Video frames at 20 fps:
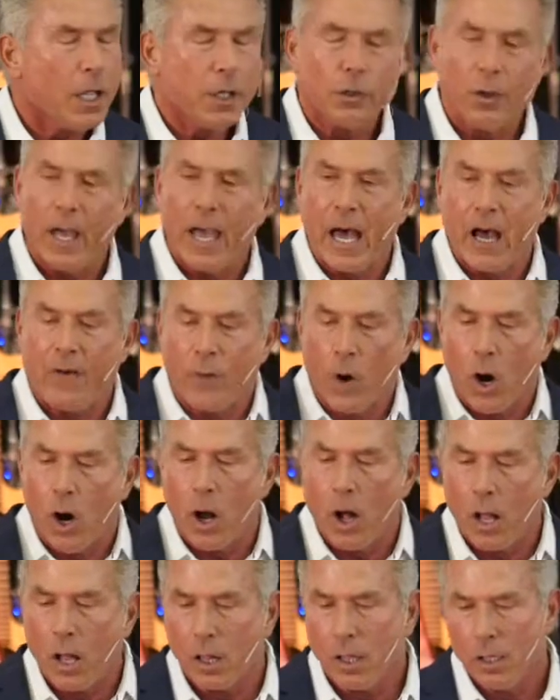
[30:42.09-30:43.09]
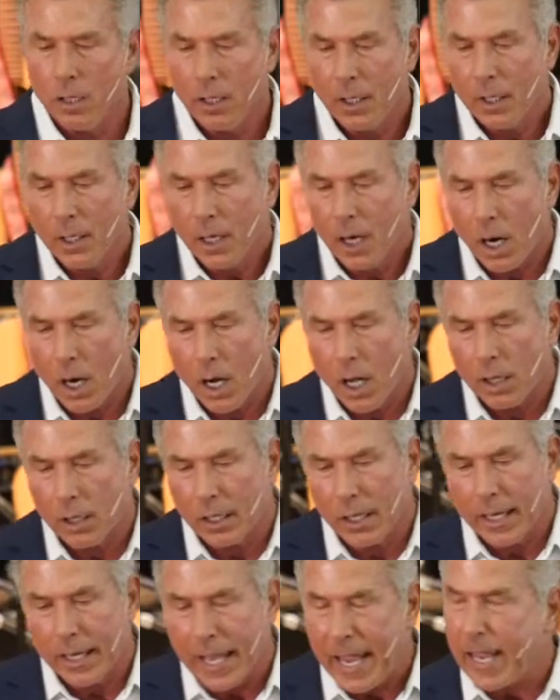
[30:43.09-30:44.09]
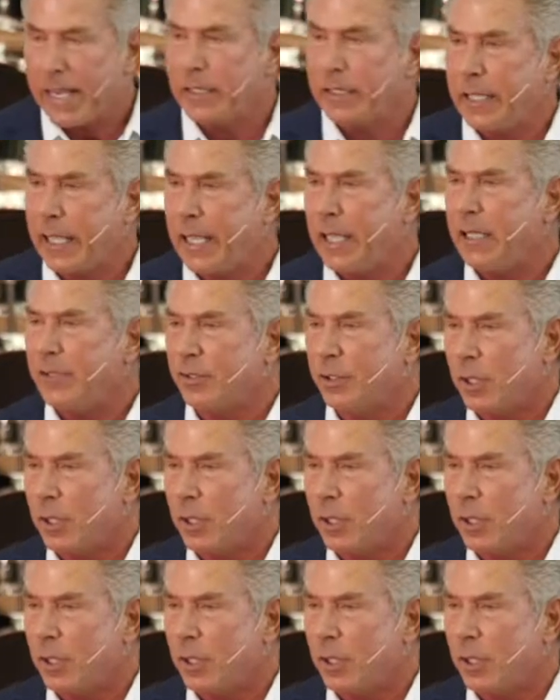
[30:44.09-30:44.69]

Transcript: You have all, all uh, eight keys.